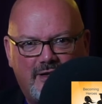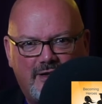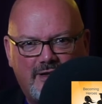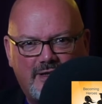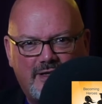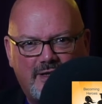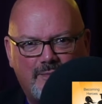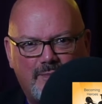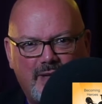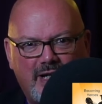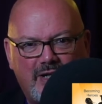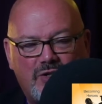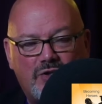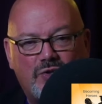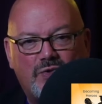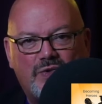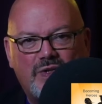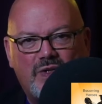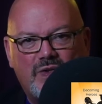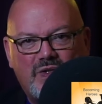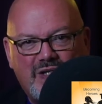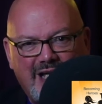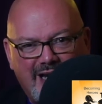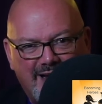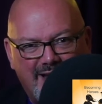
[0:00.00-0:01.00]
So make sure
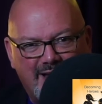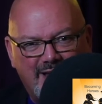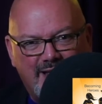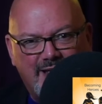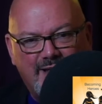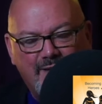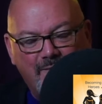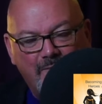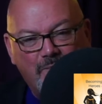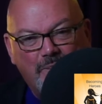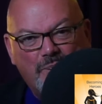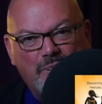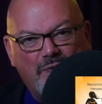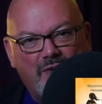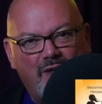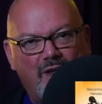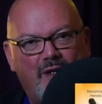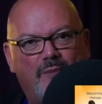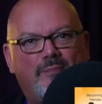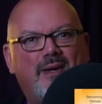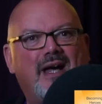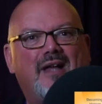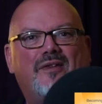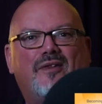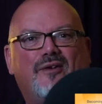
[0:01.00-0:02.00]
you tell us
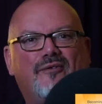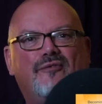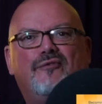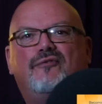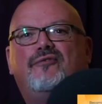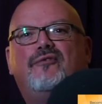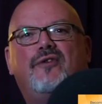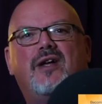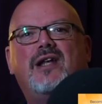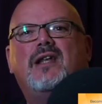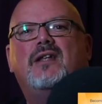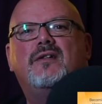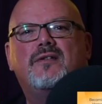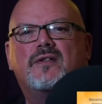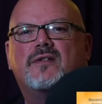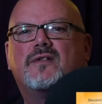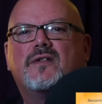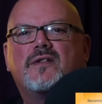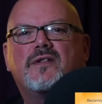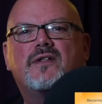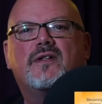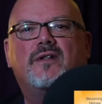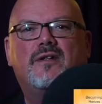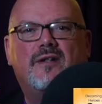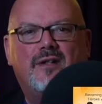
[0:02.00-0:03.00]
about the
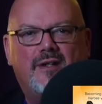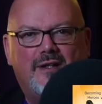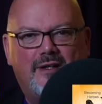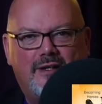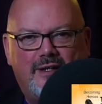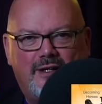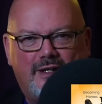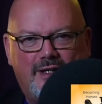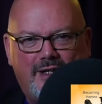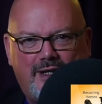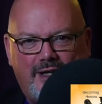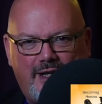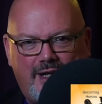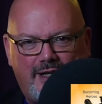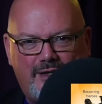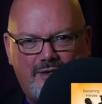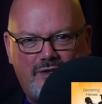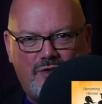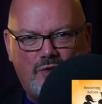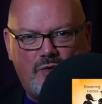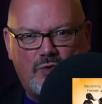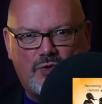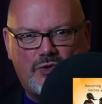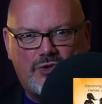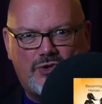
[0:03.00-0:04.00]
villains in
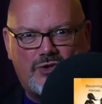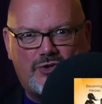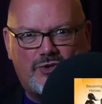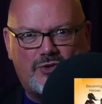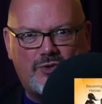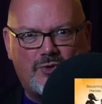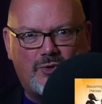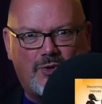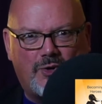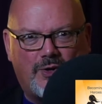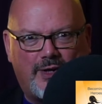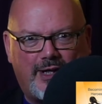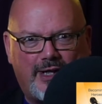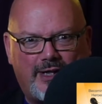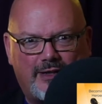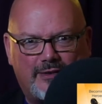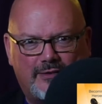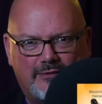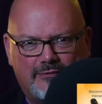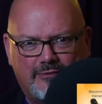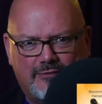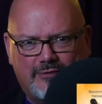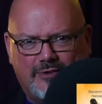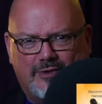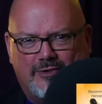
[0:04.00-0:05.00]
your story.
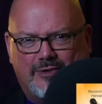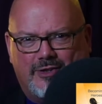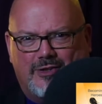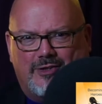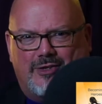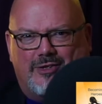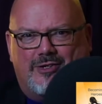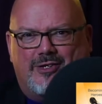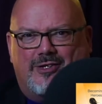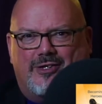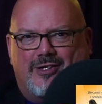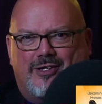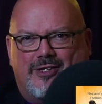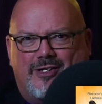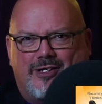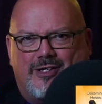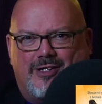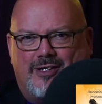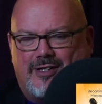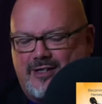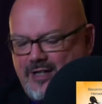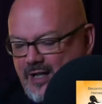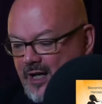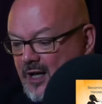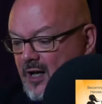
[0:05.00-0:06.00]

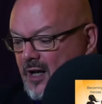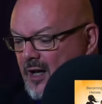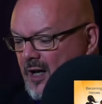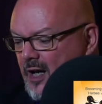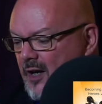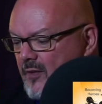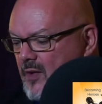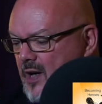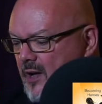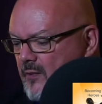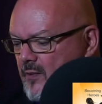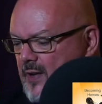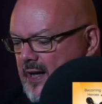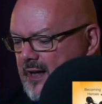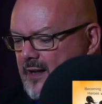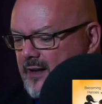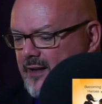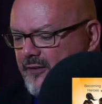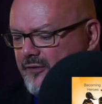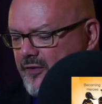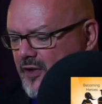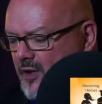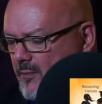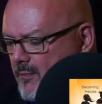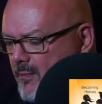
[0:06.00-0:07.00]
I write regularly
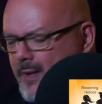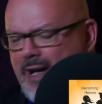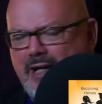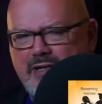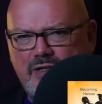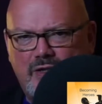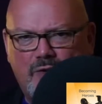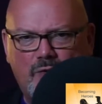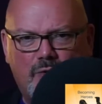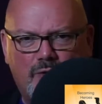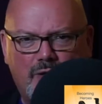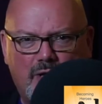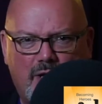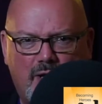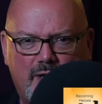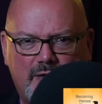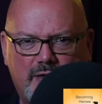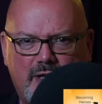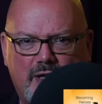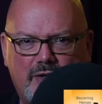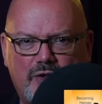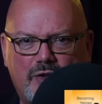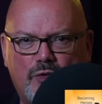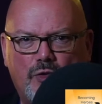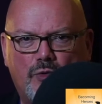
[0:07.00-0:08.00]
for an amazing
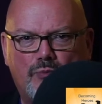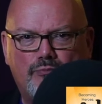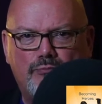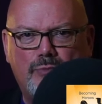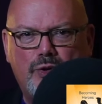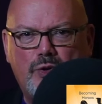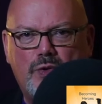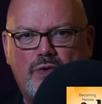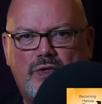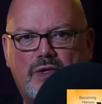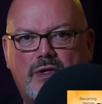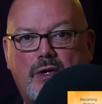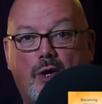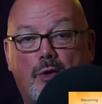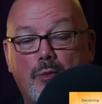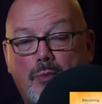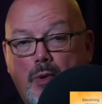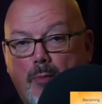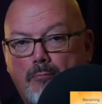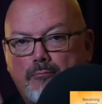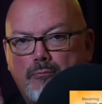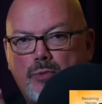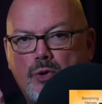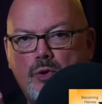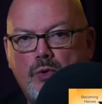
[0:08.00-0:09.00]
organisation called Moodscope.
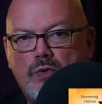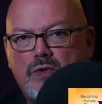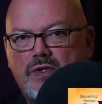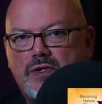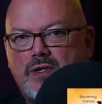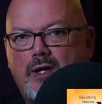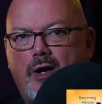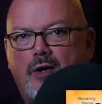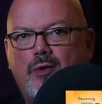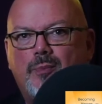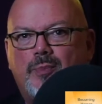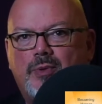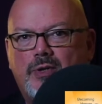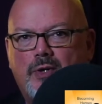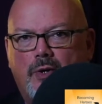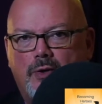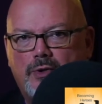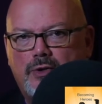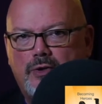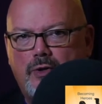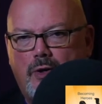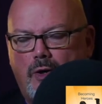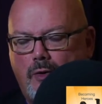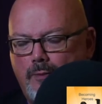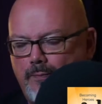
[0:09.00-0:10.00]

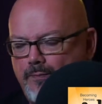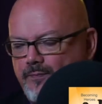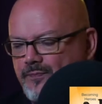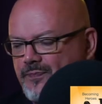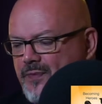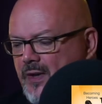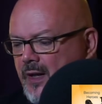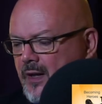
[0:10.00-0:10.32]
Moodscope.com.